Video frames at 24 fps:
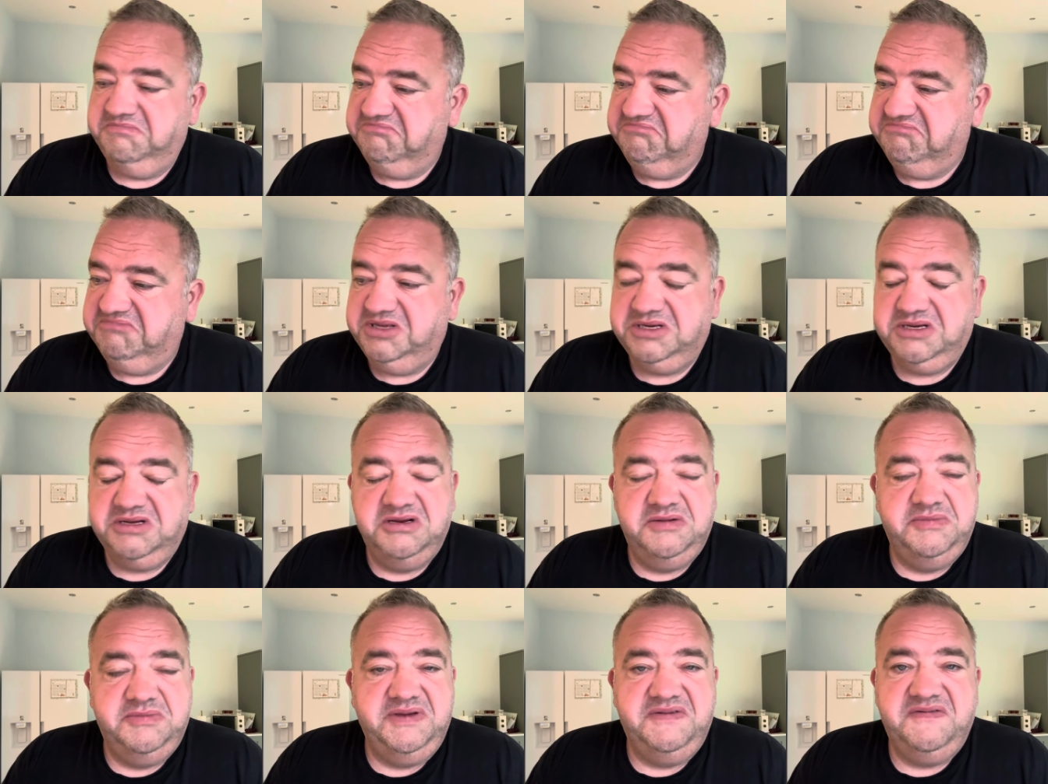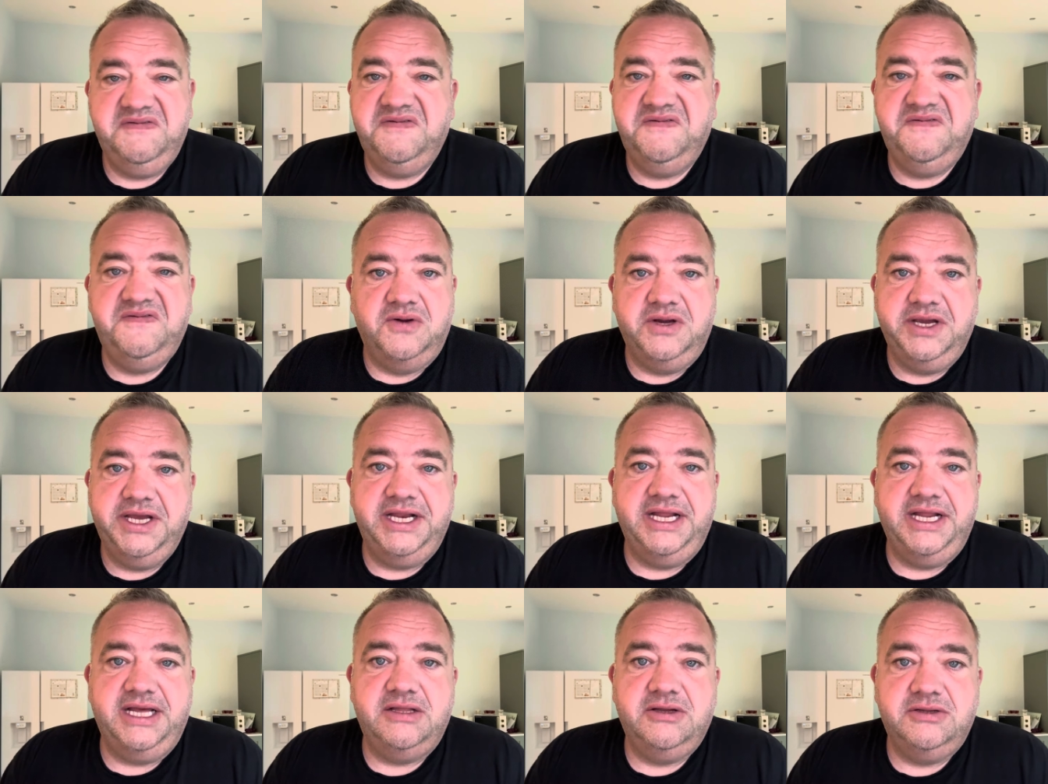it's going to be
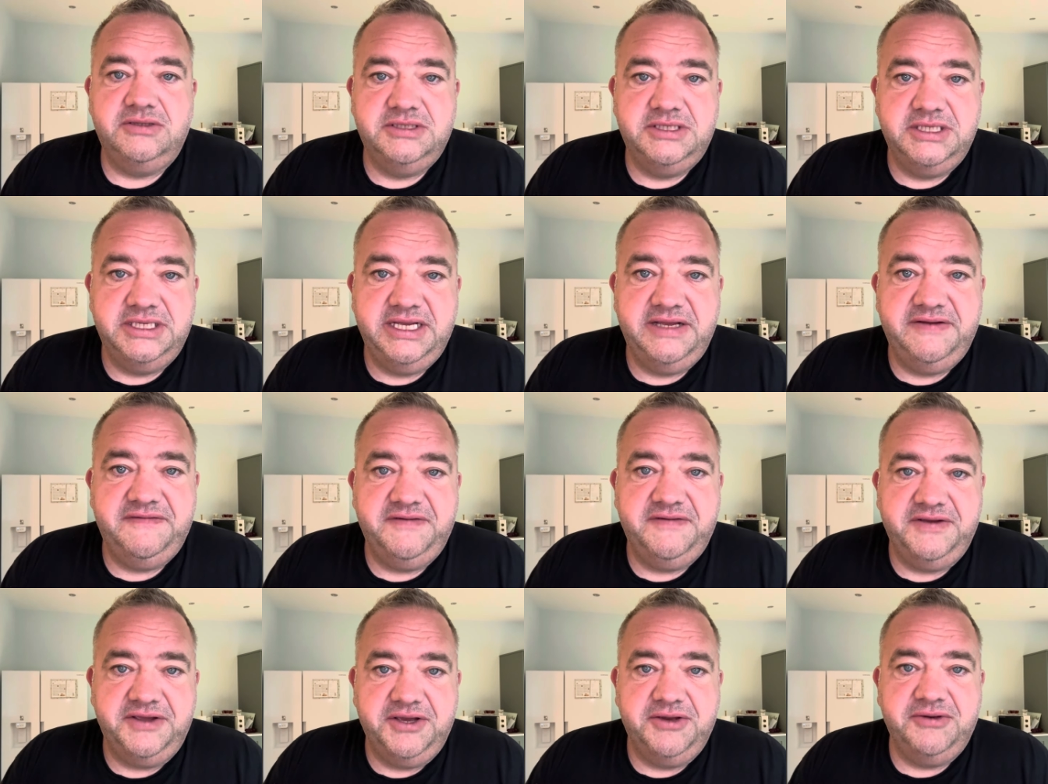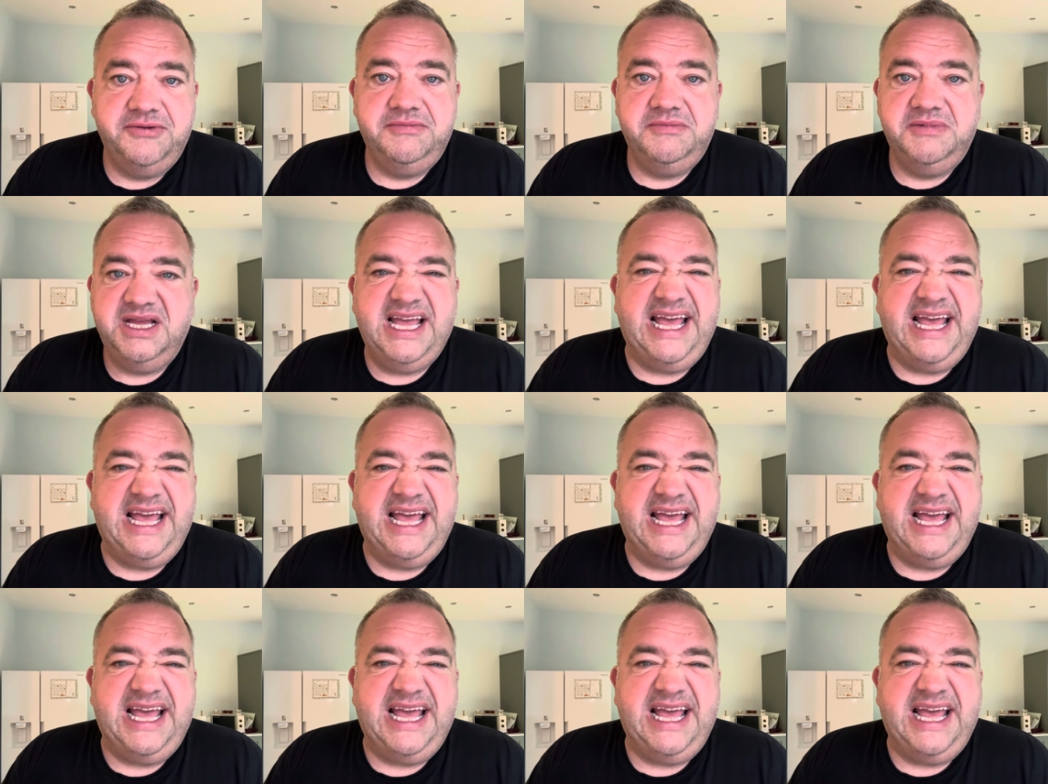fucking hell on today for you.